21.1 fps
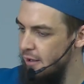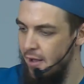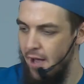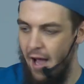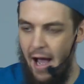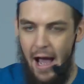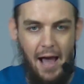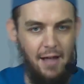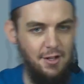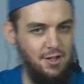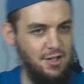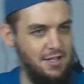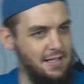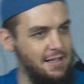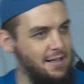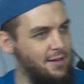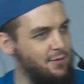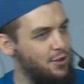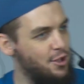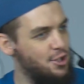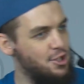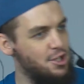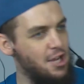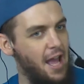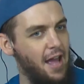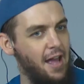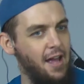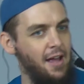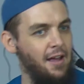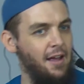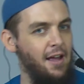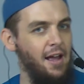I'll just leave the
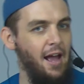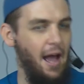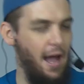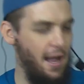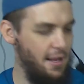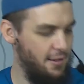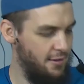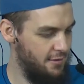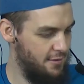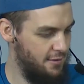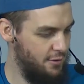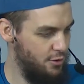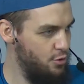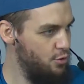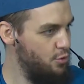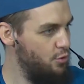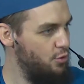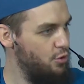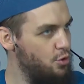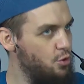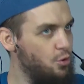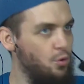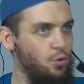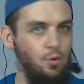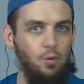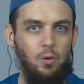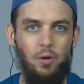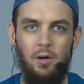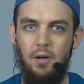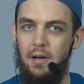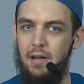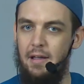chair and
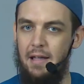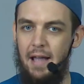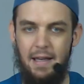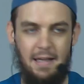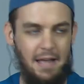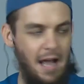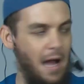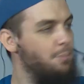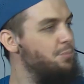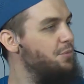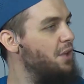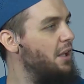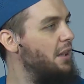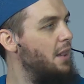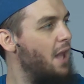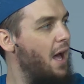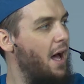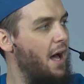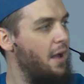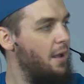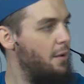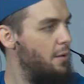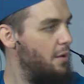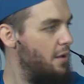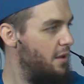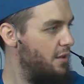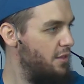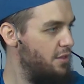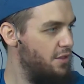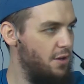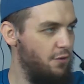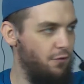you yani Abdullah
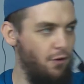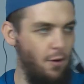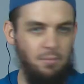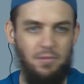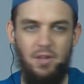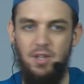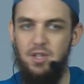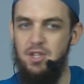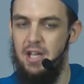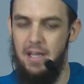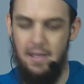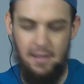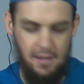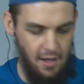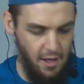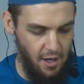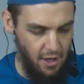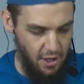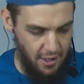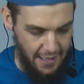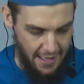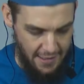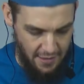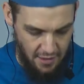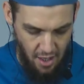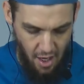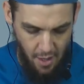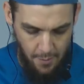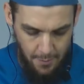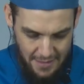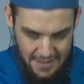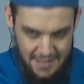from the jinn can
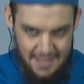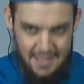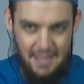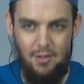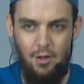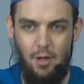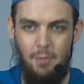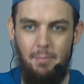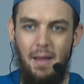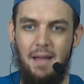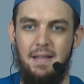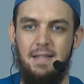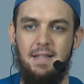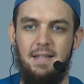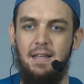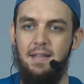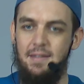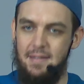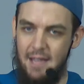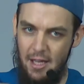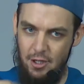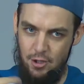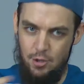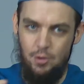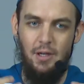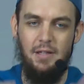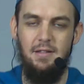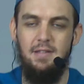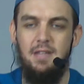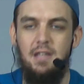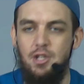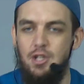come and sit on my seat and you can
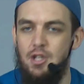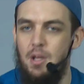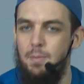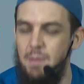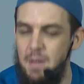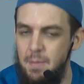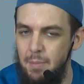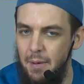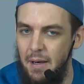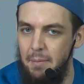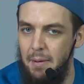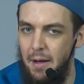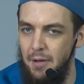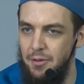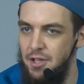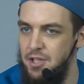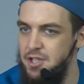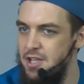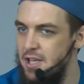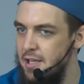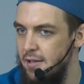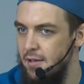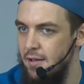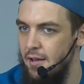teach the people about the jinn.